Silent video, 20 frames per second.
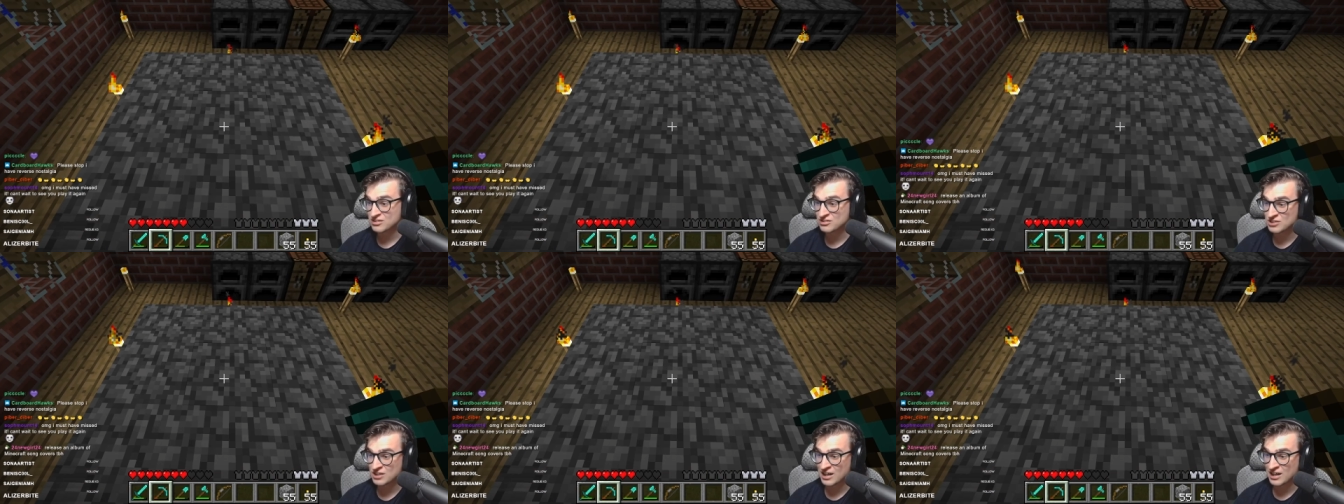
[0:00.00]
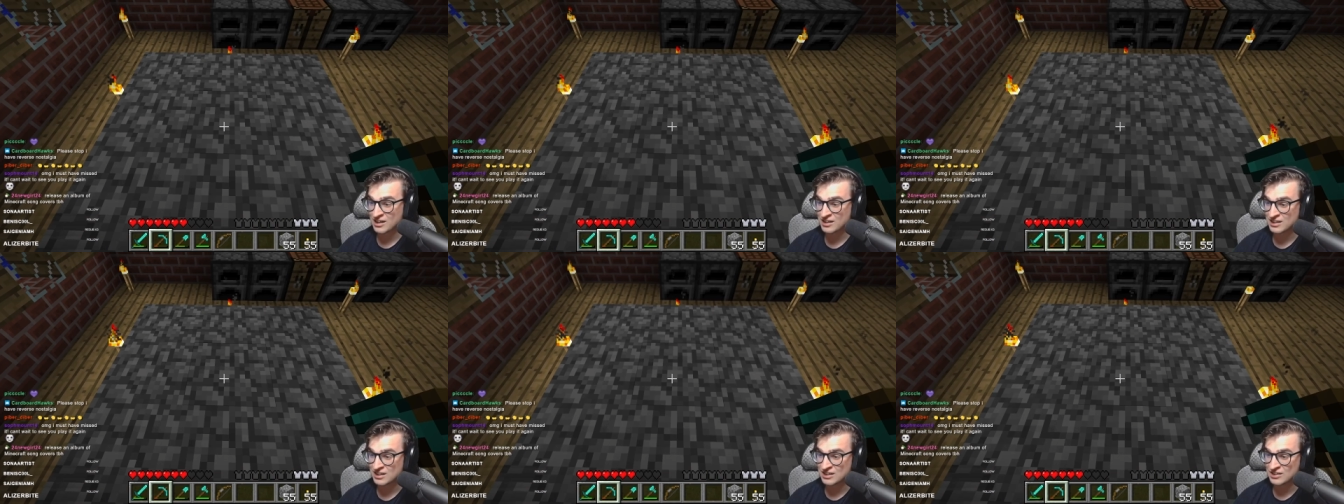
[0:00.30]

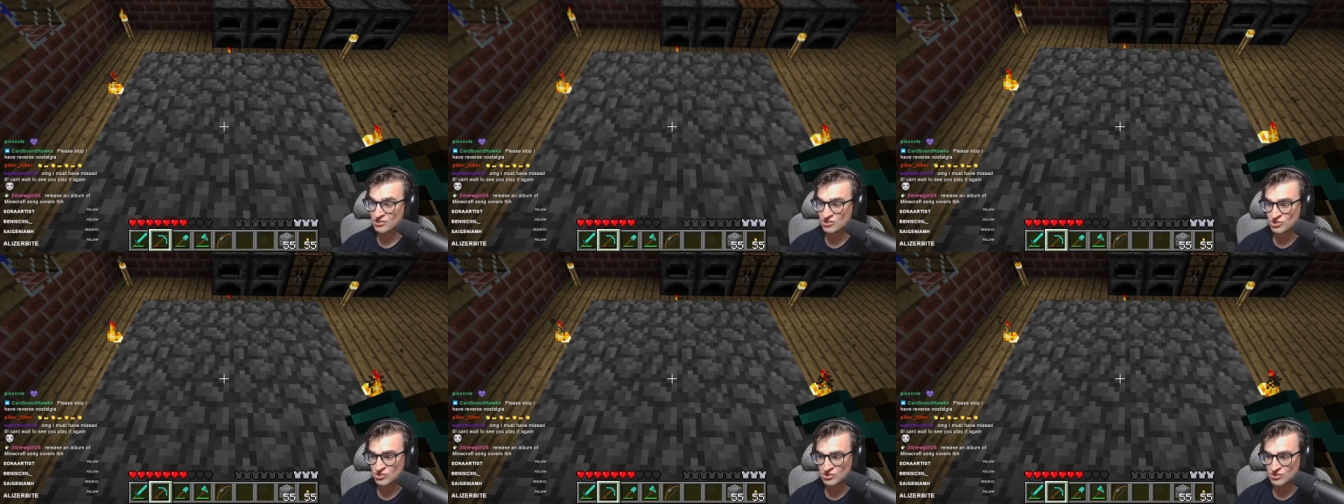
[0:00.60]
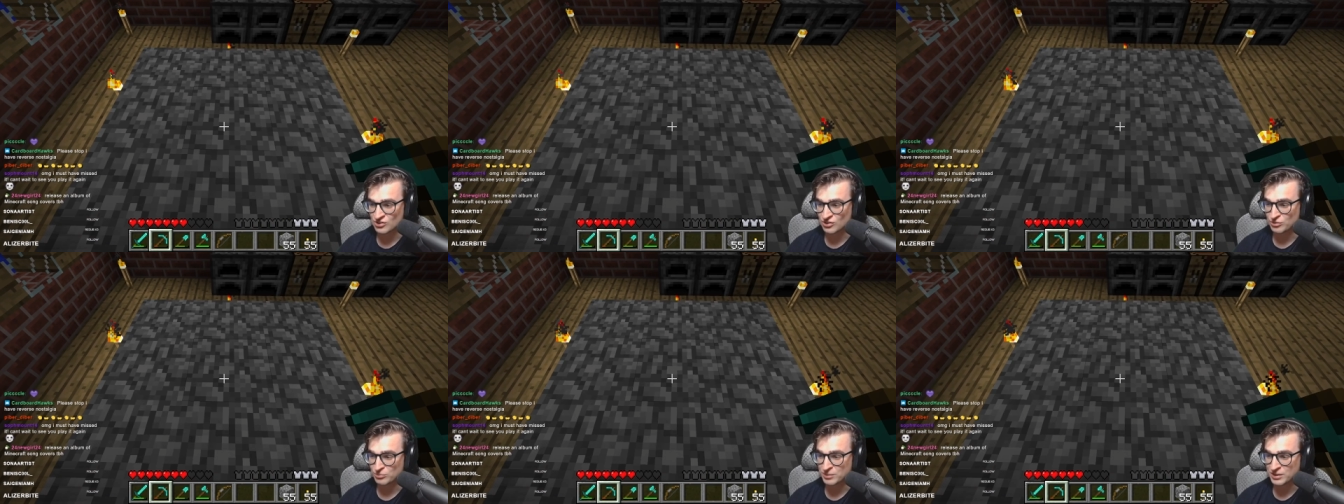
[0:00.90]
chat, it's
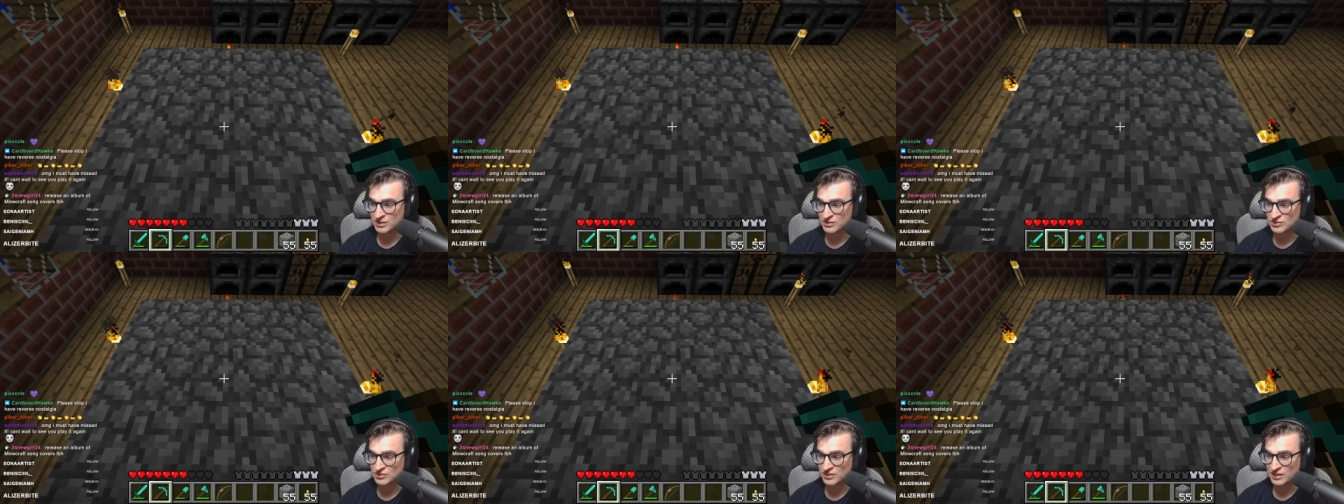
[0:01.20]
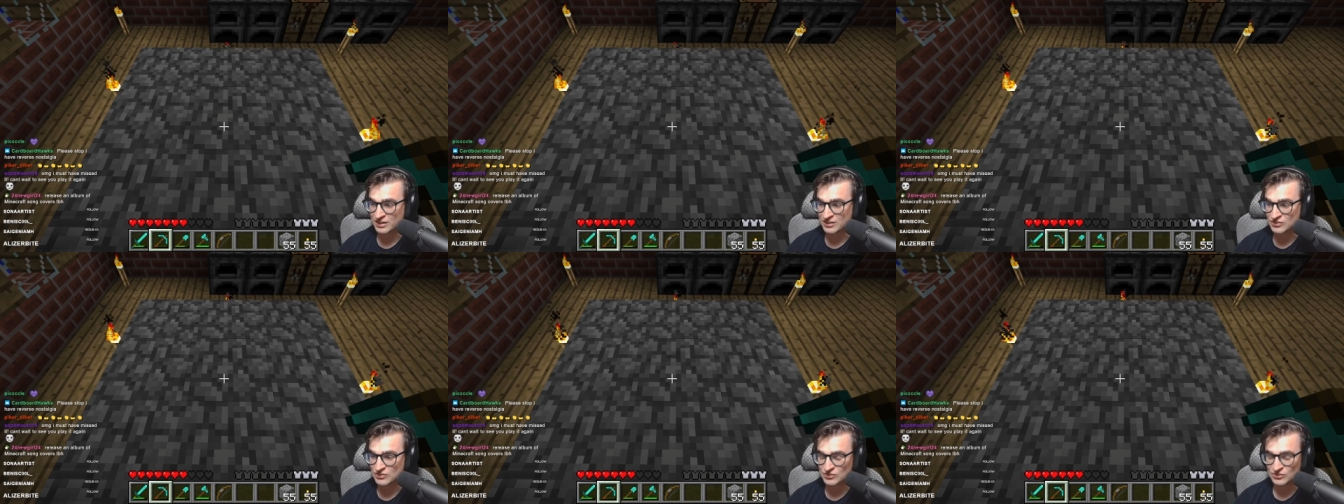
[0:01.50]
so much
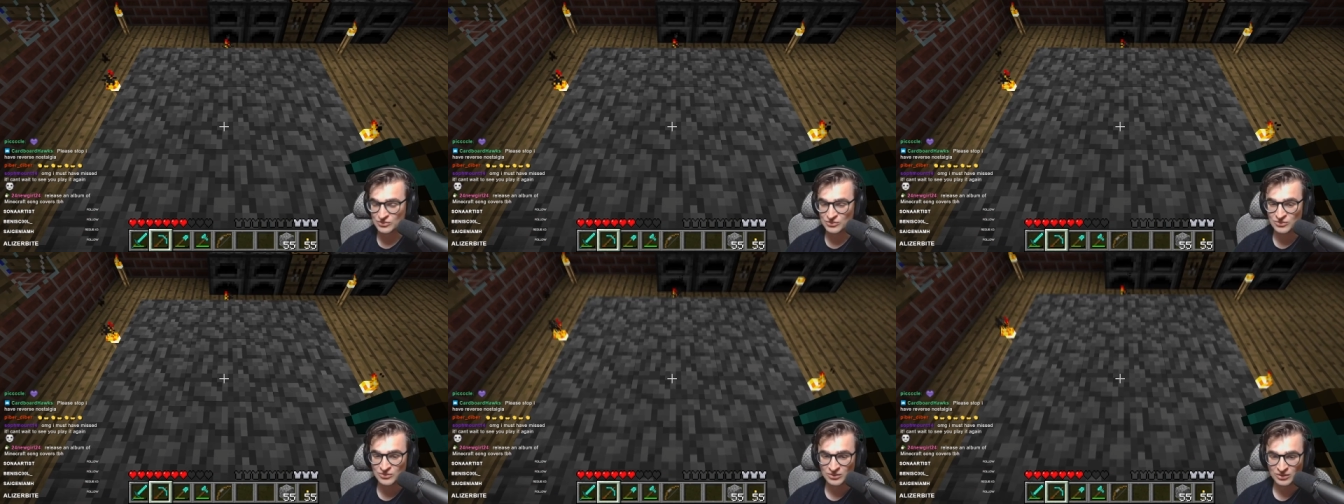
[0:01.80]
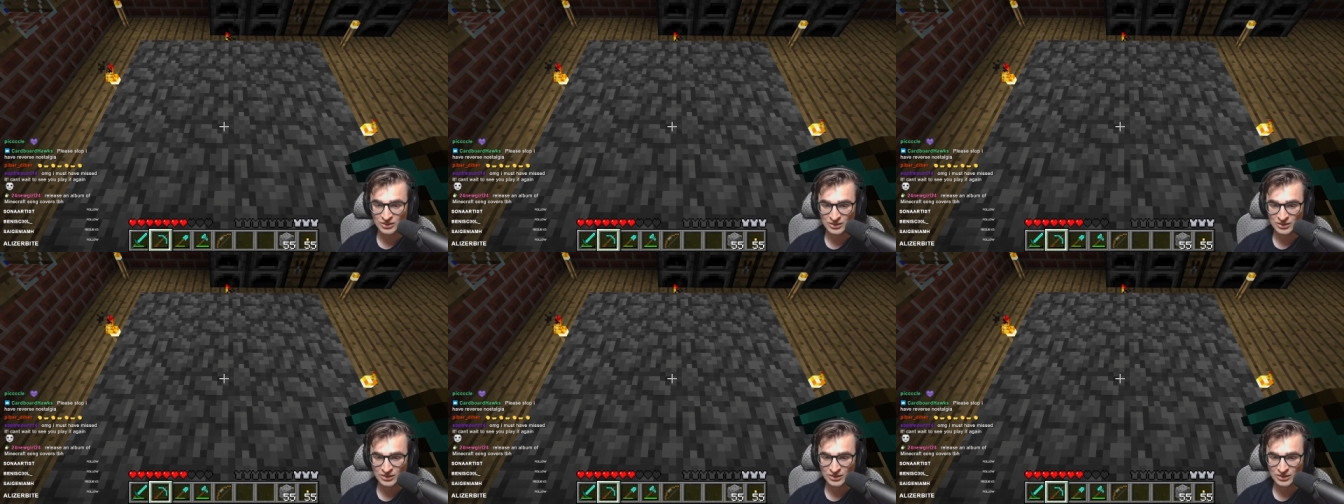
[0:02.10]
nicer.